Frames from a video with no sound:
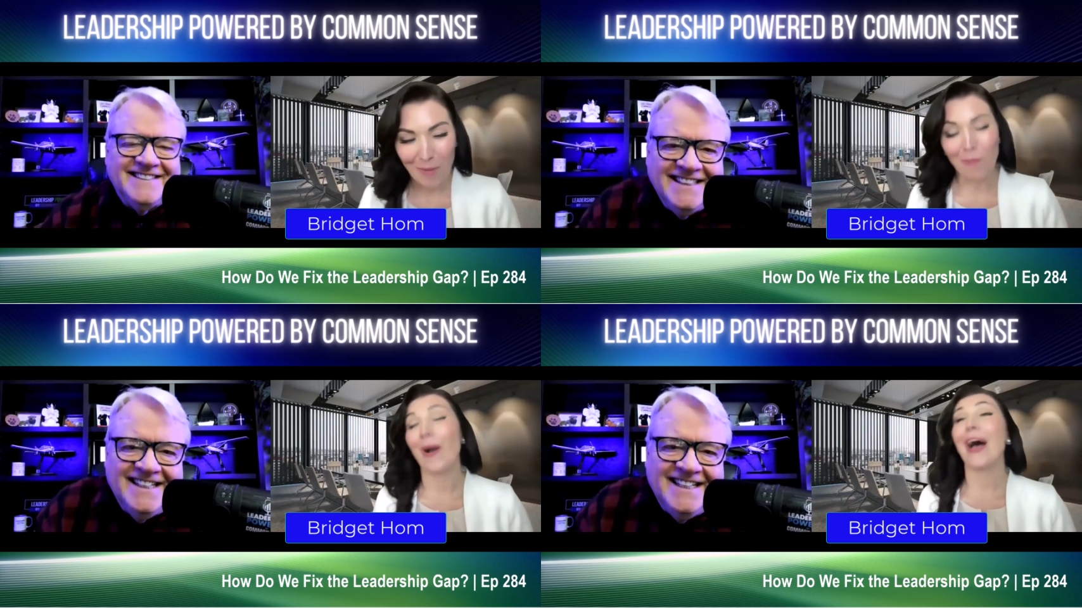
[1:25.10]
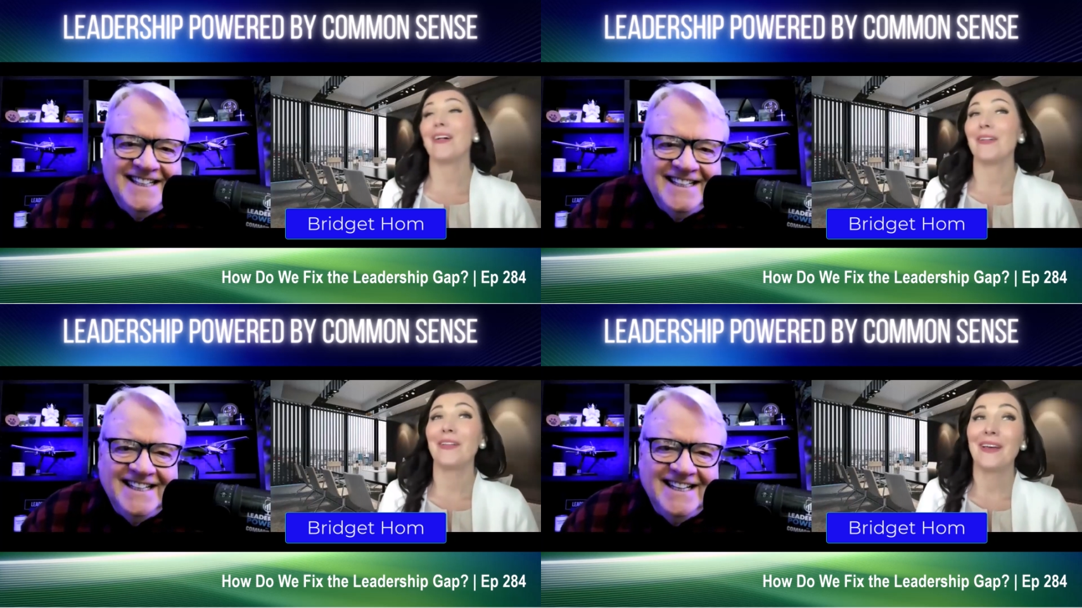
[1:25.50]

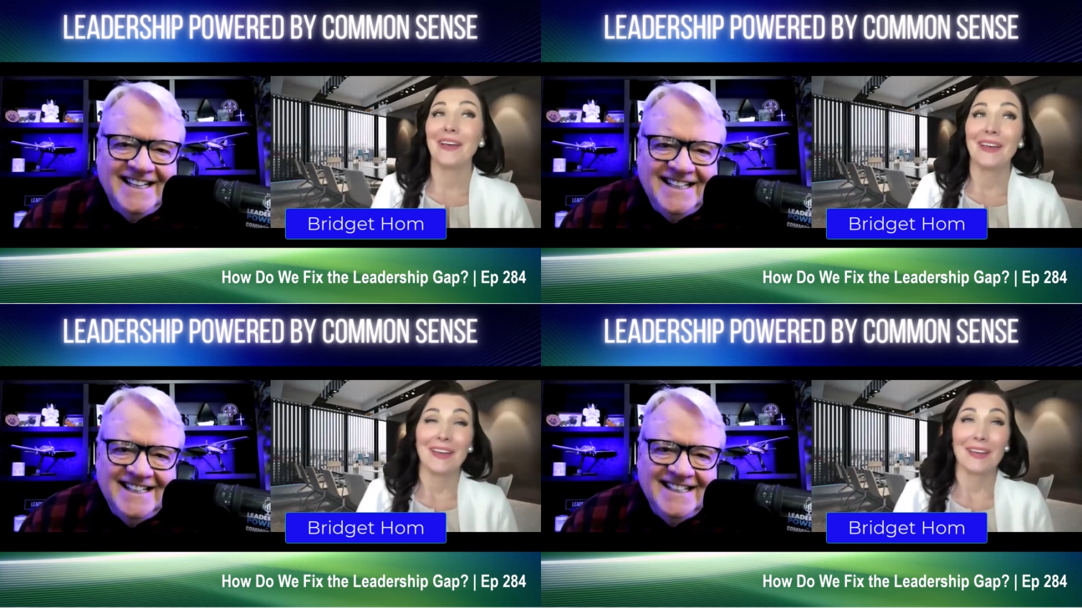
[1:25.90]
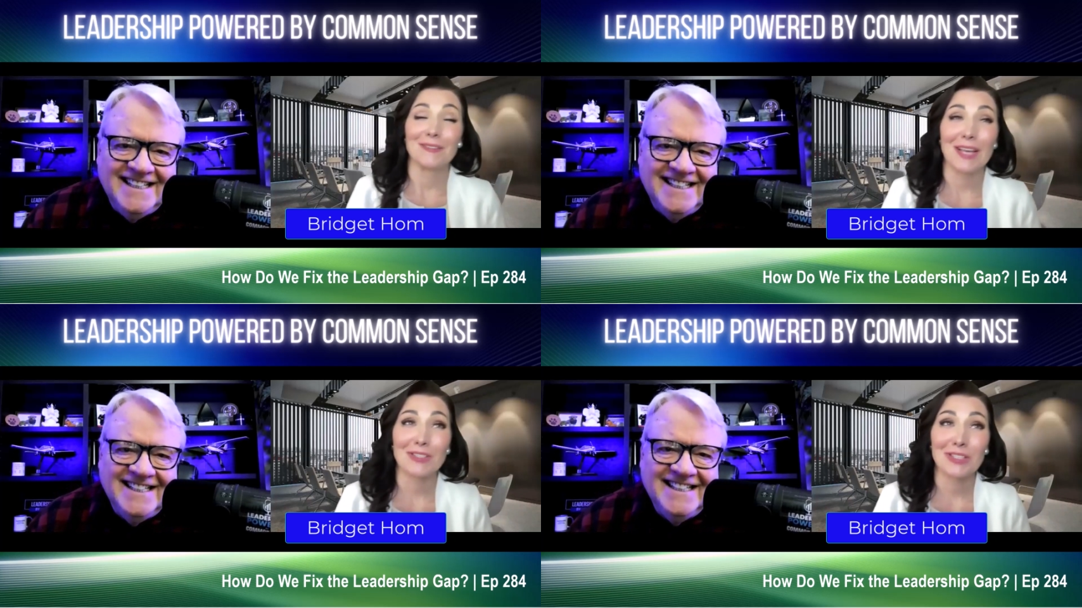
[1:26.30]
Speaker 1: Well, it
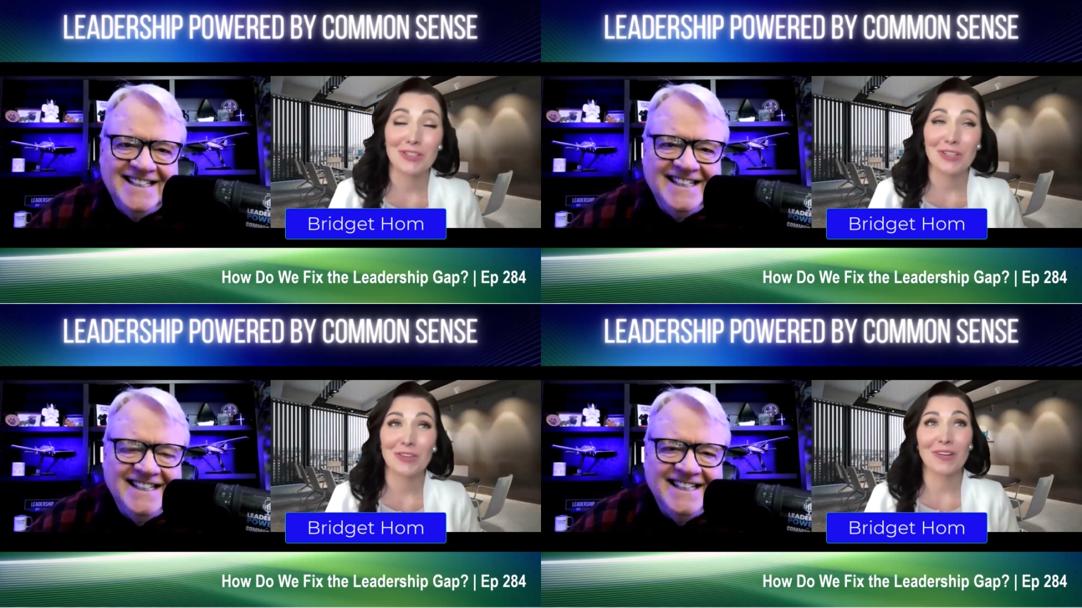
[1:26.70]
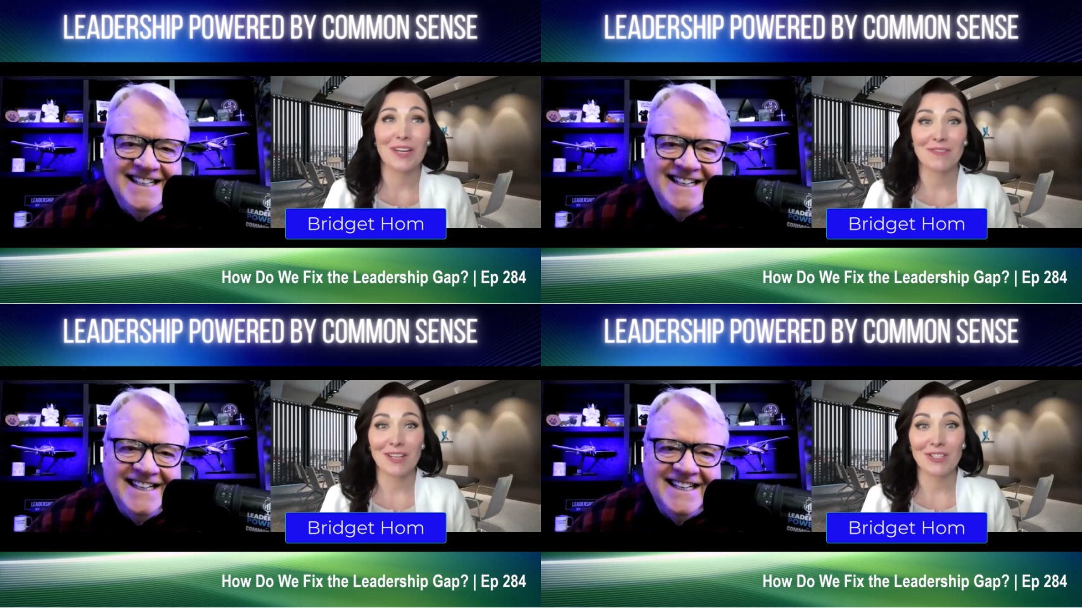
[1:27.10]
was actually during the
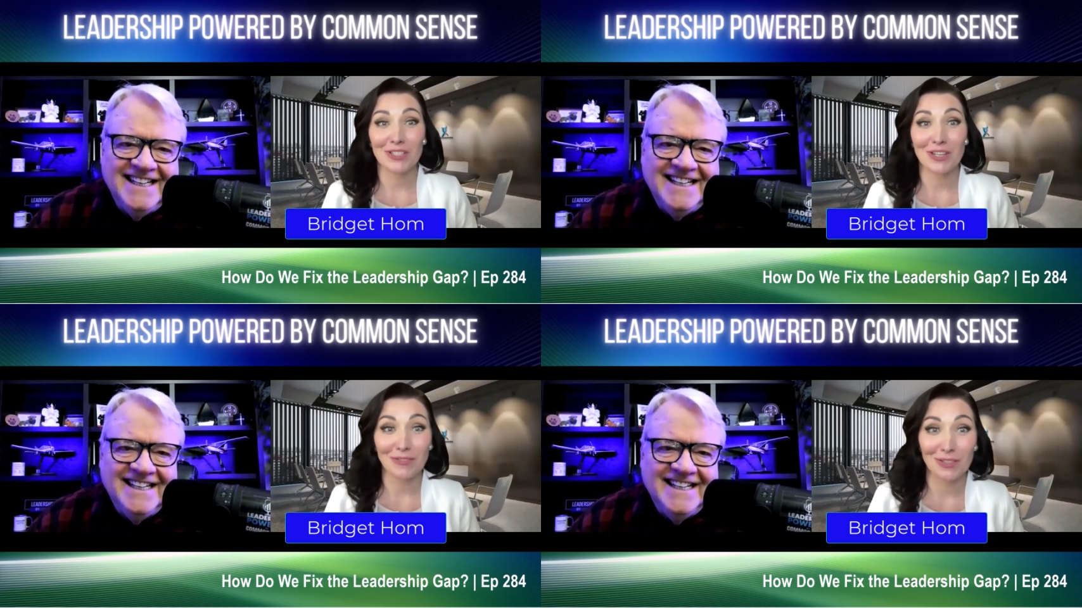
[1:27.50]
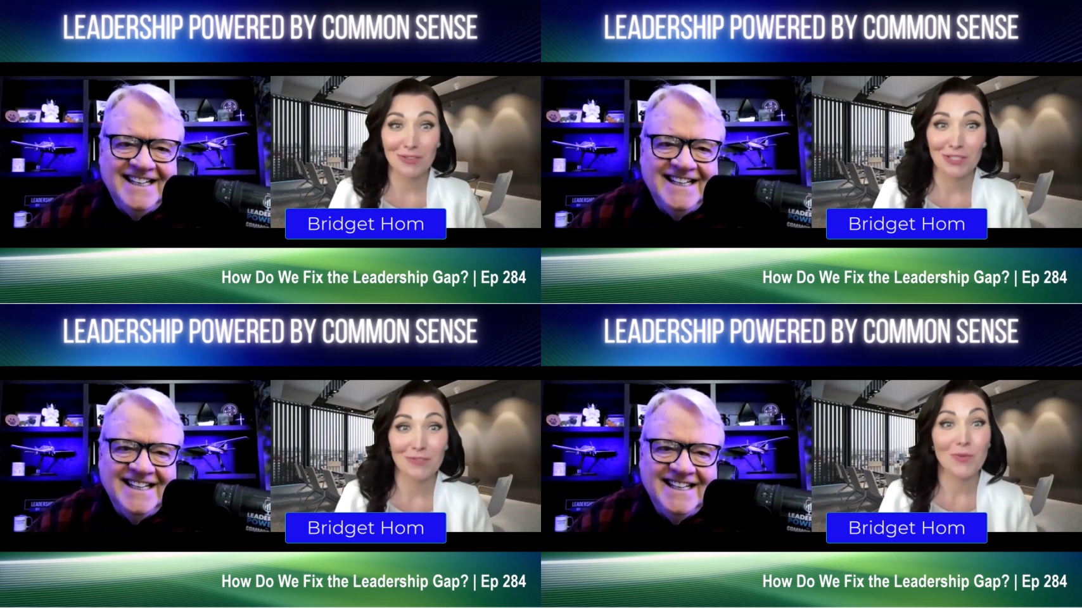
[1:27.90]
reinvention
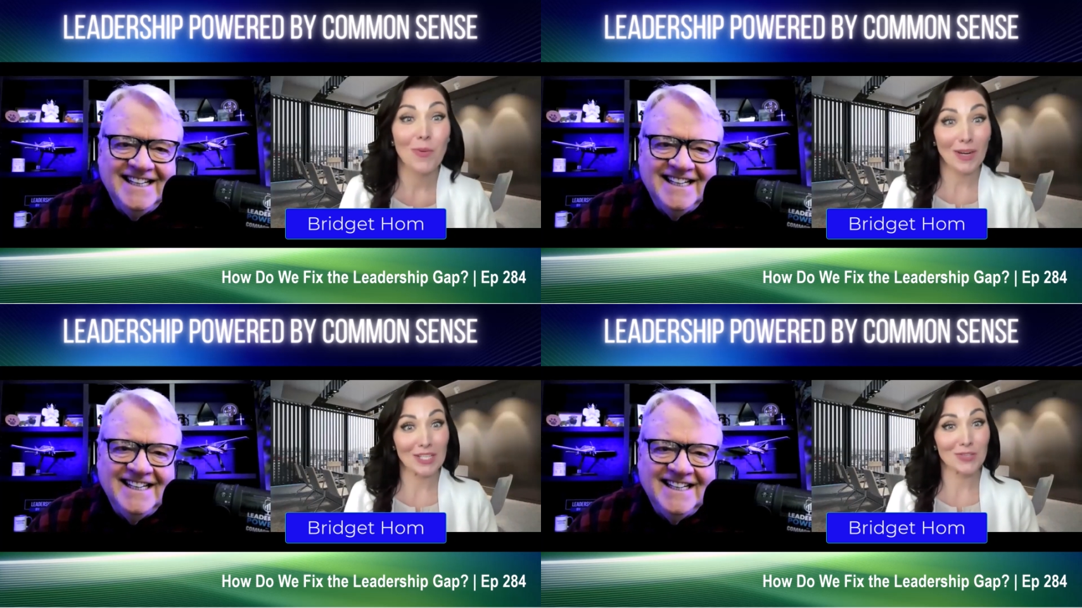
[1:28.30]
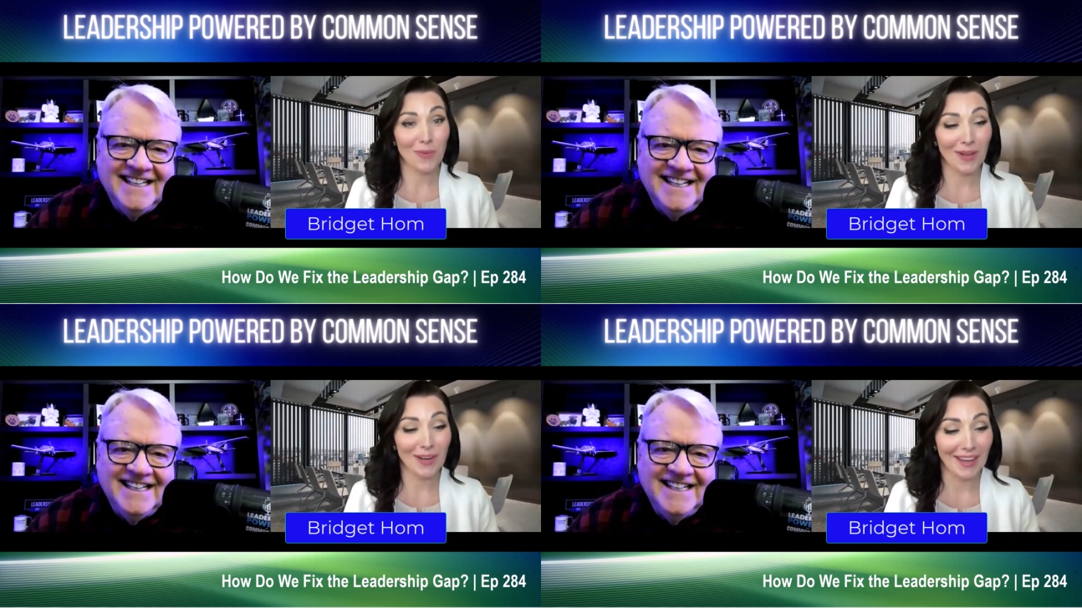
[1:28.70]
evolution of twenty
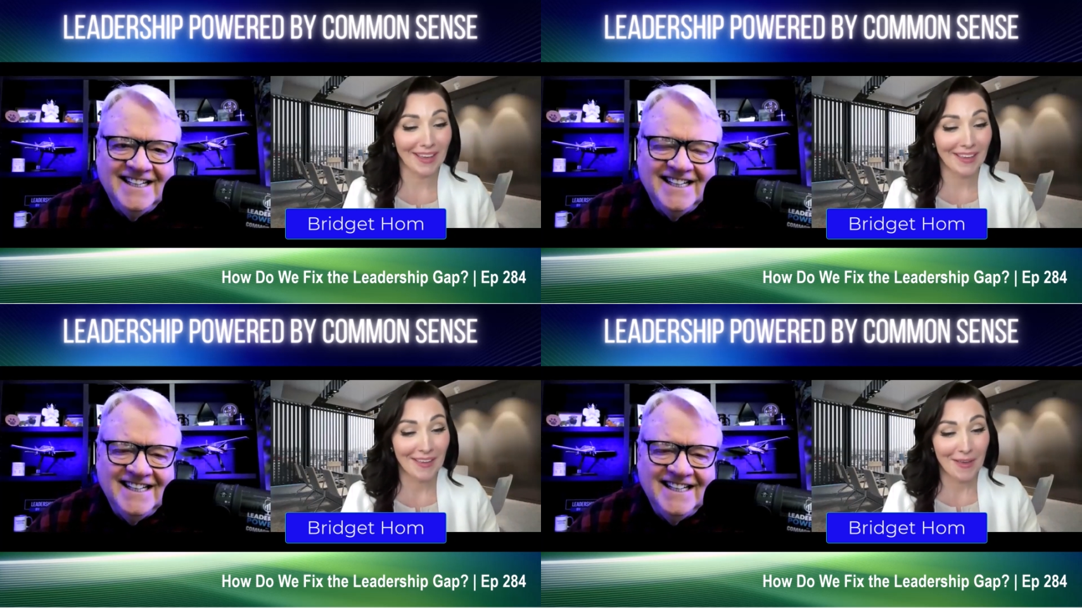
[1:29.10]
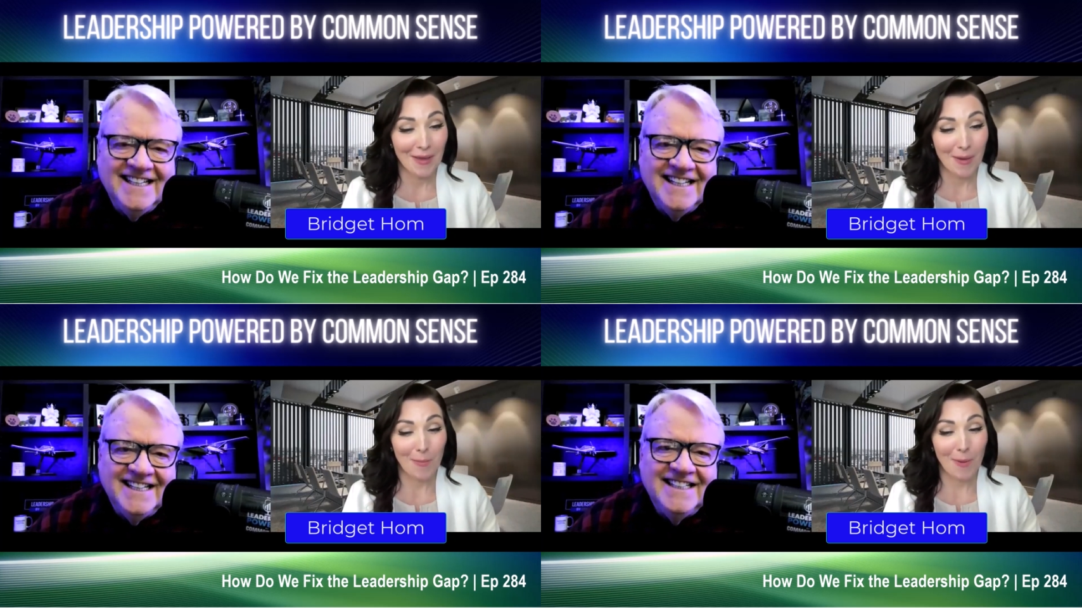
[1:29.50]
twenty
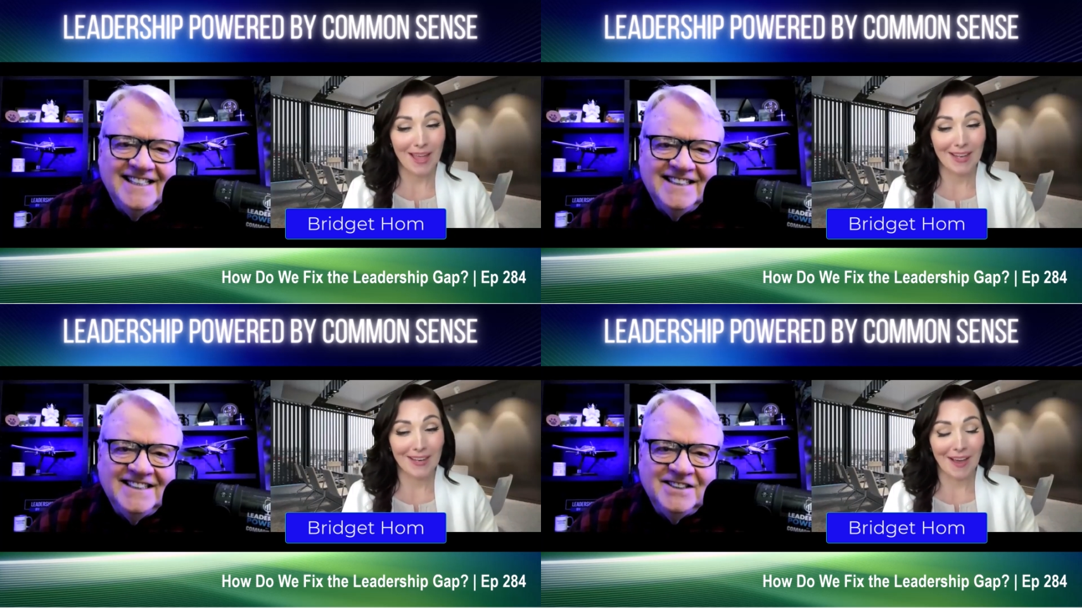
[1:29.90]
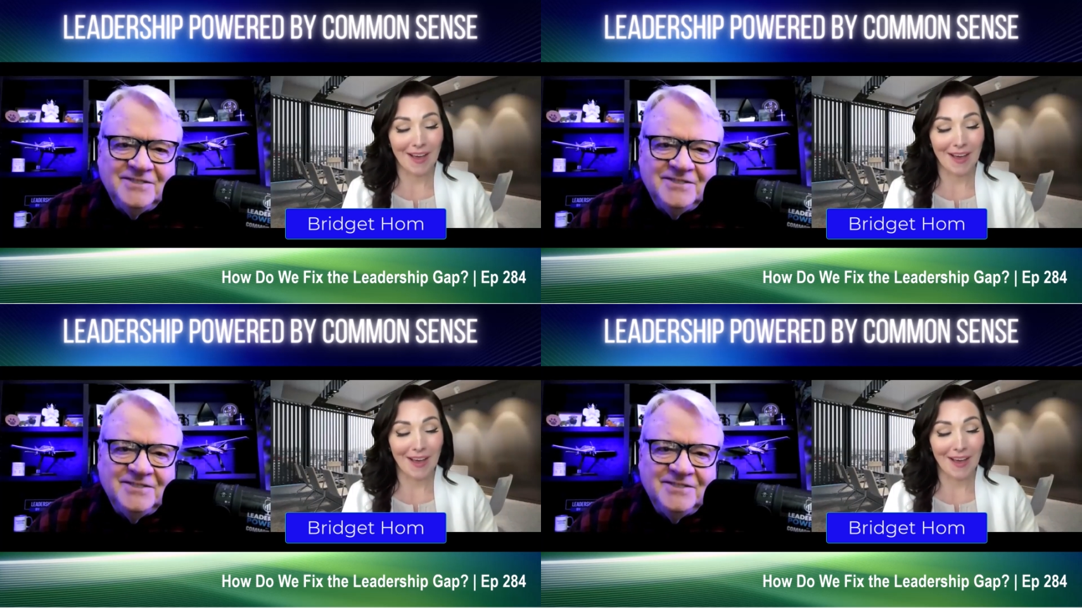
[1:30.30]
when